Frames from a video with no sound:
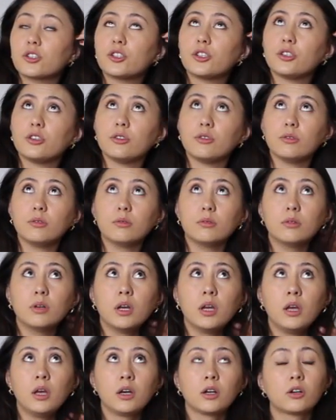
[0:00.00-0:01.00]
to
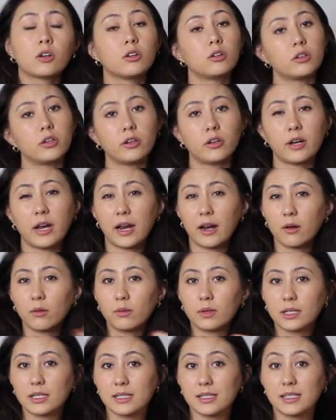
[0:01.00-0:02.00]
curl your hair
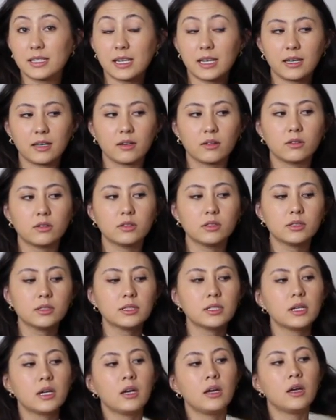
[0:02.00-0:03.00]
when it's tangled.
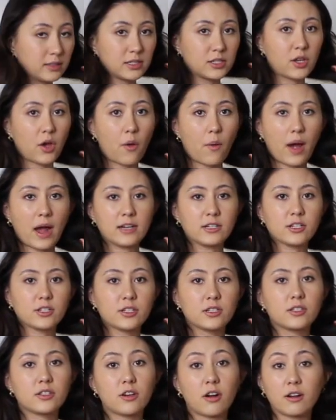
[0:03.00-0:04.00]
So I just
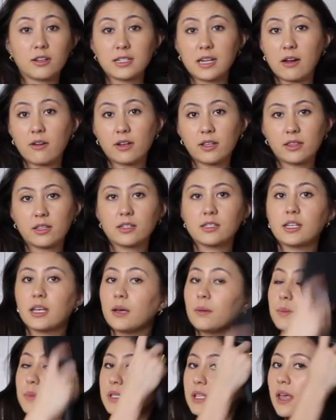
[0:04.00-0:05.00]
start down at the
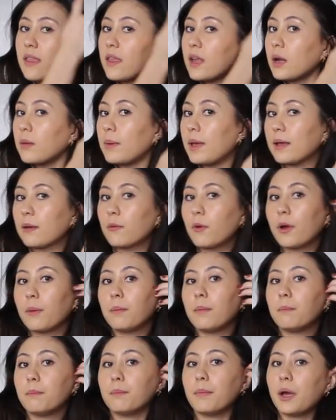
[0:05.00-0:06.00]
tips and then I make
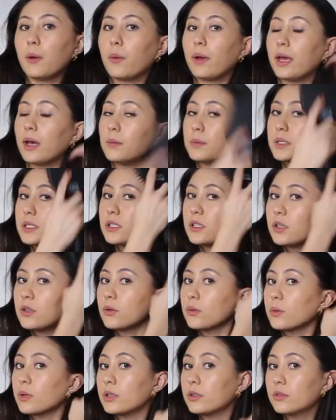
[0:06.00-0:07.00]
my way up to the
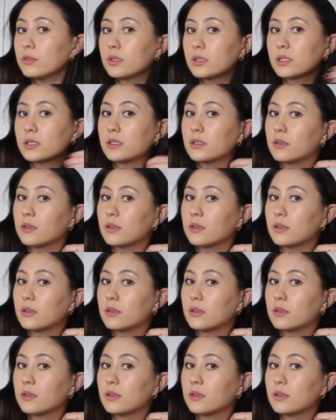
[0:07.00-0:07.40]
roots.